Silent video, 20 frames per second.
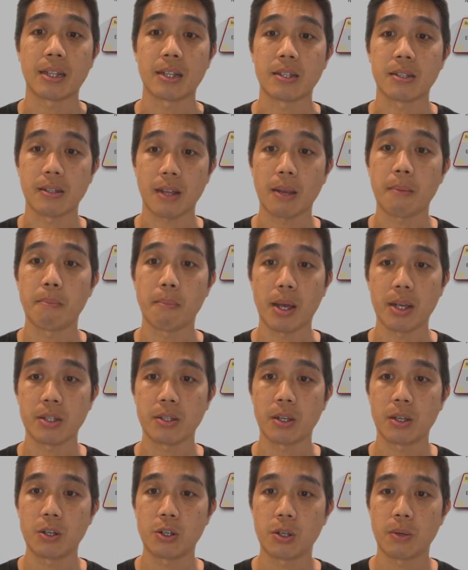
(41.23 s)
the same
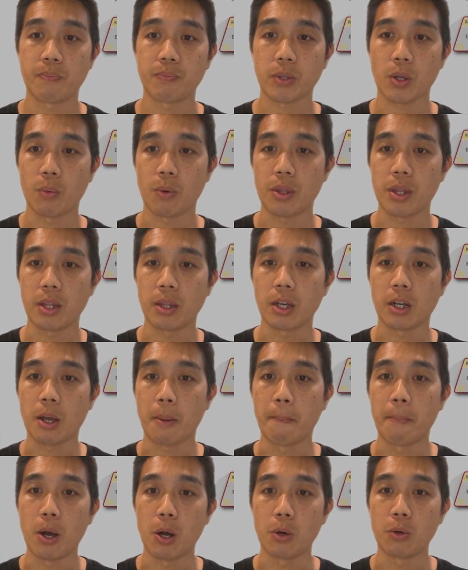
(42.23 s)
message within the
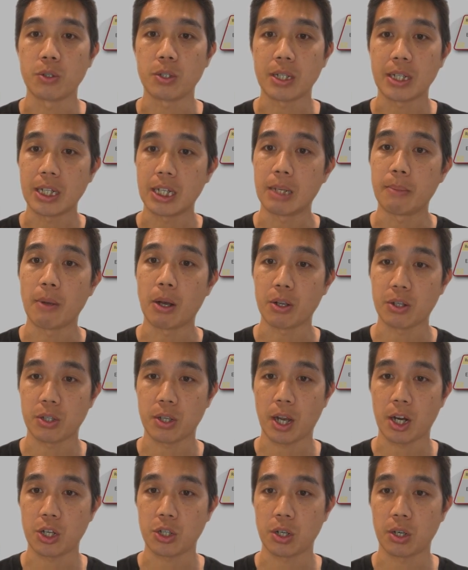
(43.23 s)
compose email
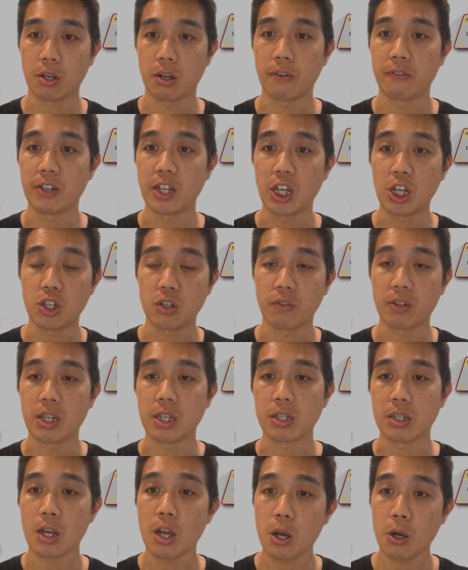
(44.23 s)
section of each of
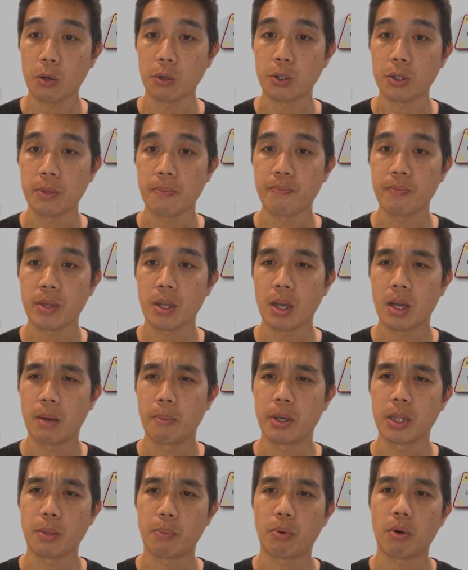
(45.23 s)
these nodes.
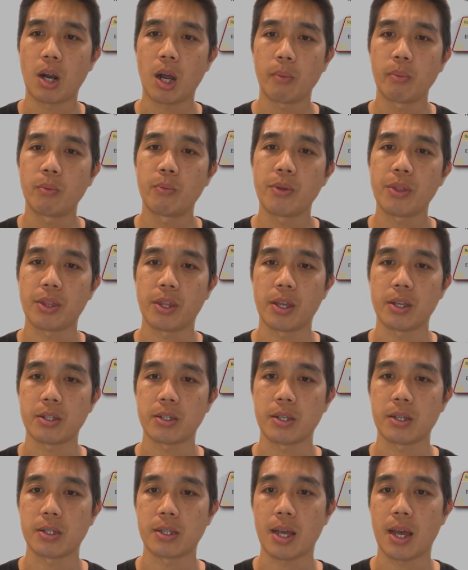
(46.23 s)
But the problem with
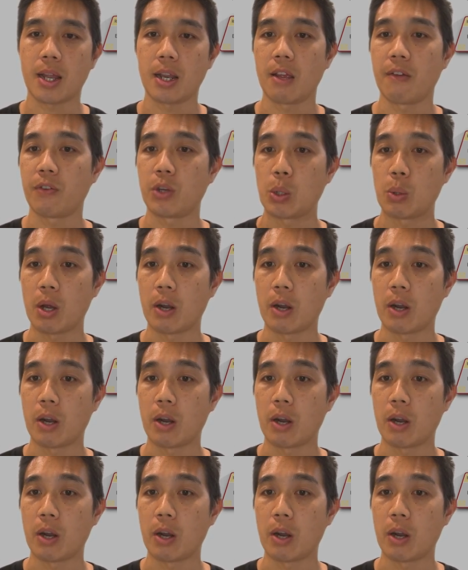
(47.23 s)
this is that if you